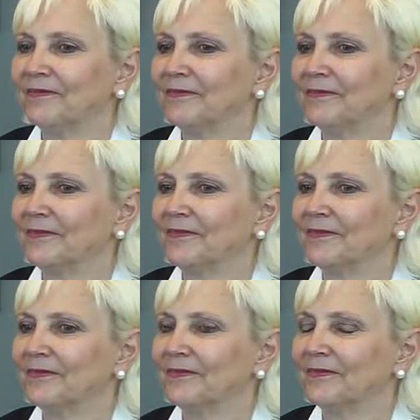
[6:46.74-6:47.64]

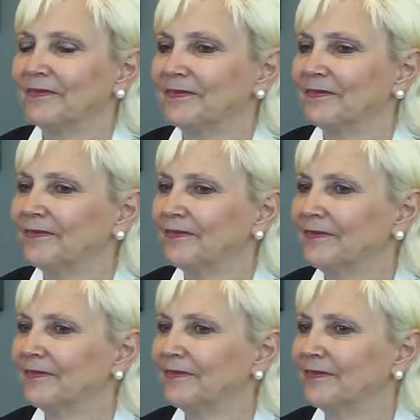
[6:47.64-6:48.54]

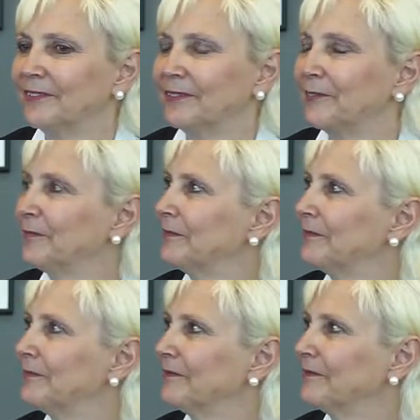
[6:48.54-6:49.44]

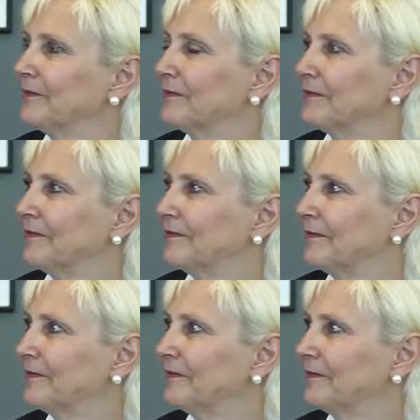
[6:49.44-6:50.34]

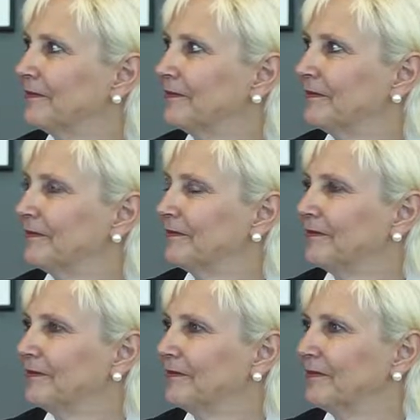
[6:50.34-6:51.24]

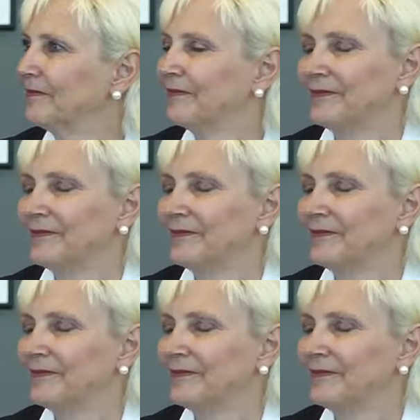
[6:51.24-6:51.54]
This person isn't speaking.